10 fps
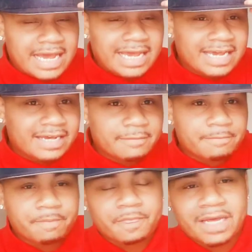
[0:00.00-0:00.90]

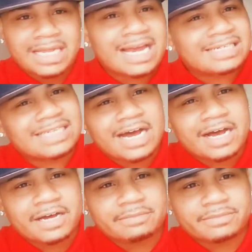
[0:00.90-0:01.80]
And a lot of
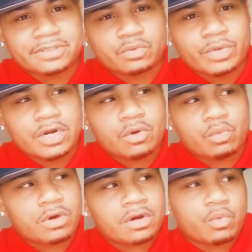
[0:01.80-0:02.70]
times we
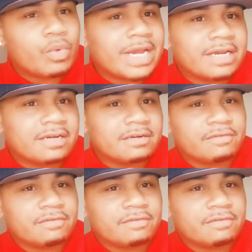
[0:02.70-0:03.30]
don't want to wait